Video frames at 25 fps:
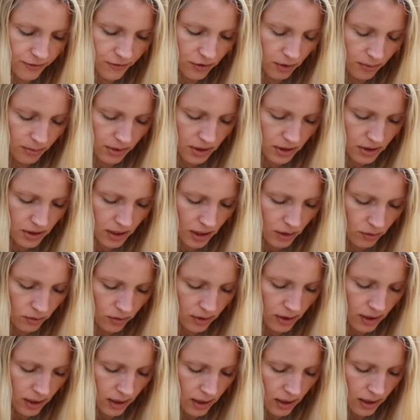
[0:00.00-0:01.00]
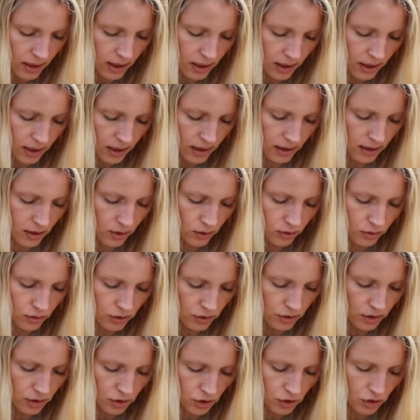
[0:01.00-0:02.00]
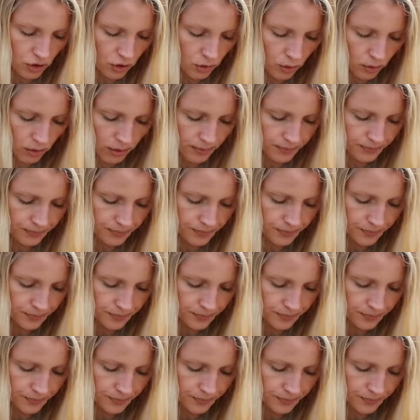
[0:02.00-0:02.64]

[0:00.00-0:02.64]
from the stone uh, onto the tool.